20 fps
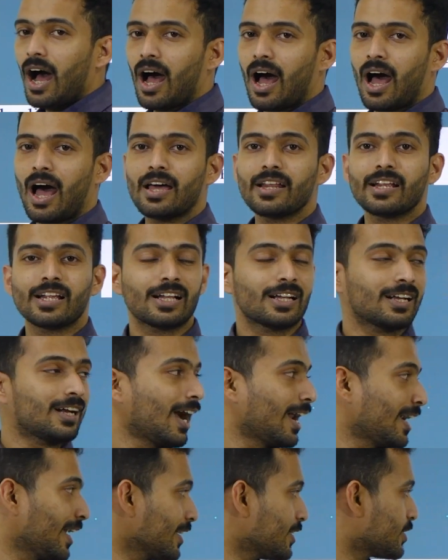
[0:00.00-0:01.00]
are
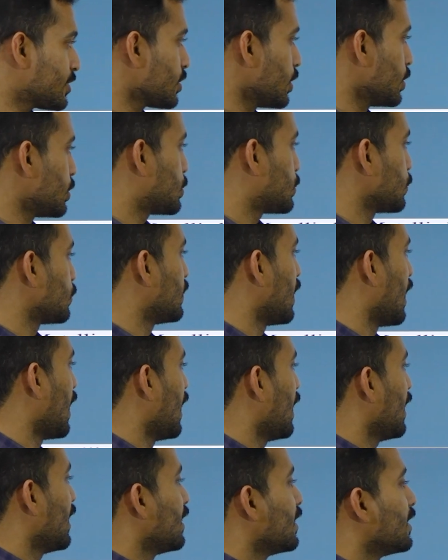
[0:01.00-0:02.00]
connected to
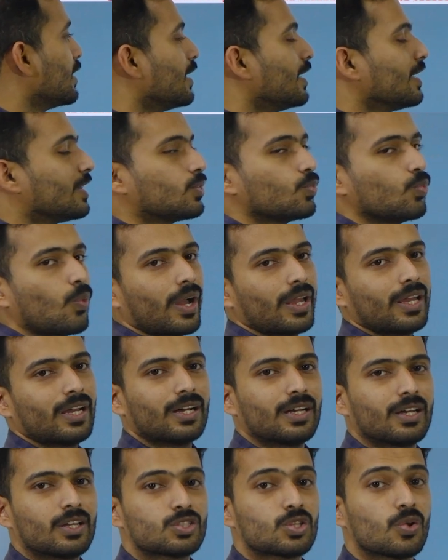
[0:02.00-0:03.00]
the earth wire.
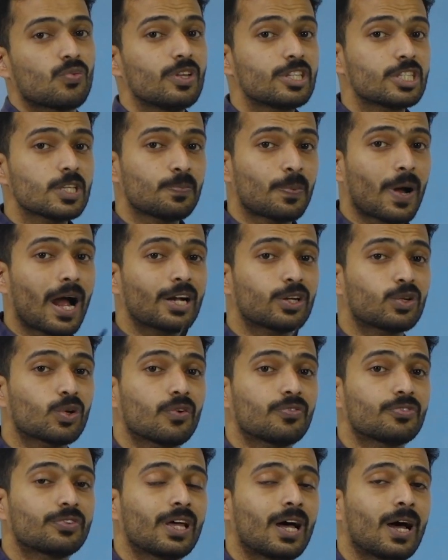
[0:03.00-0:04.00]
So which part
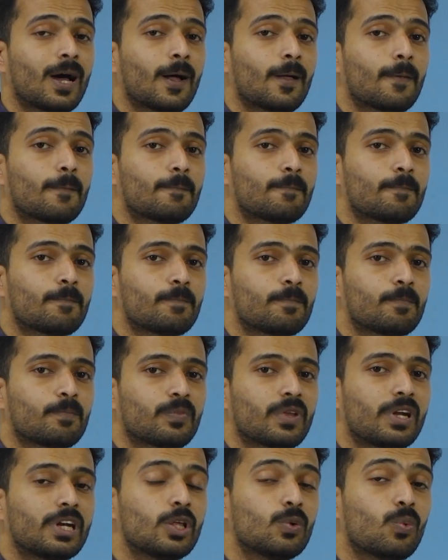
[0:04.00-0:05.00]
of the
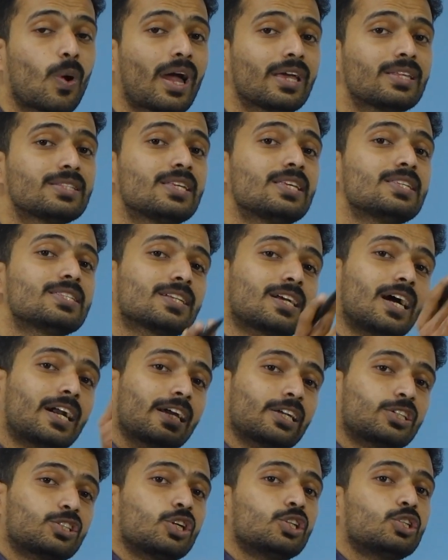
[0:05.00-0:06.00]
device is
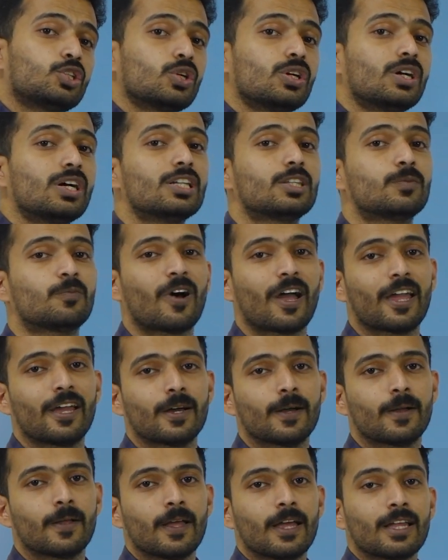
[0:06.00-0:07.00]
connected to earth
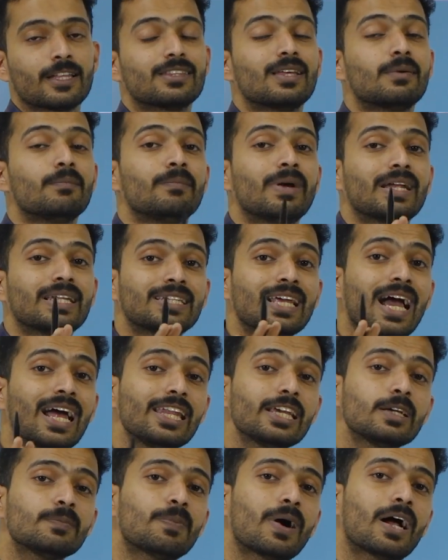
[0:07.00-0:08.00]
wire? The
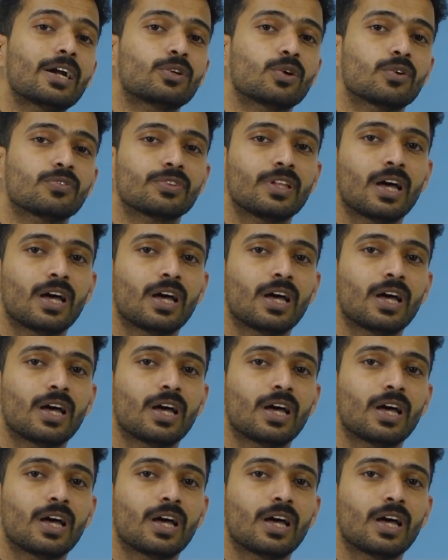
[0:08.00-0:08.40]
metallic part of